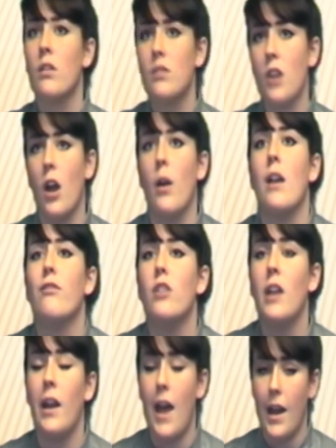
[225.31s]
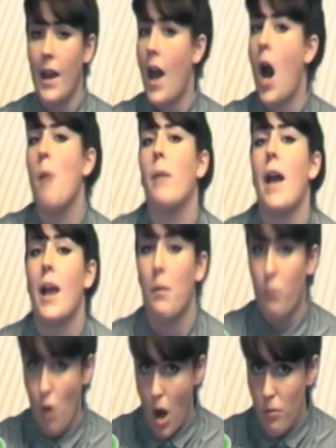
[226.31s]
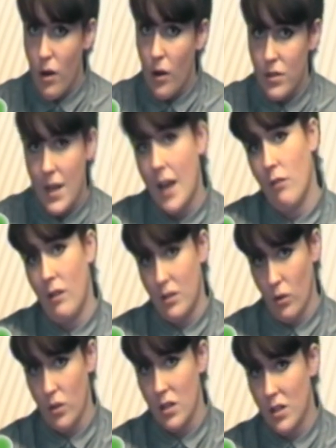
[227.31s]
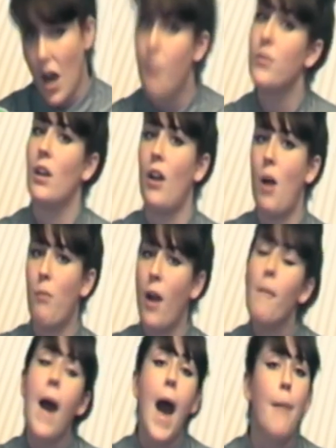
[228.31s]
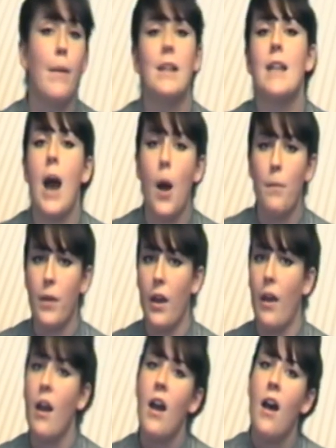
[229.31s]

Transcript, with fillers: So if you need any help getting primary or secondary sources, come to the library, I'm happy to help you.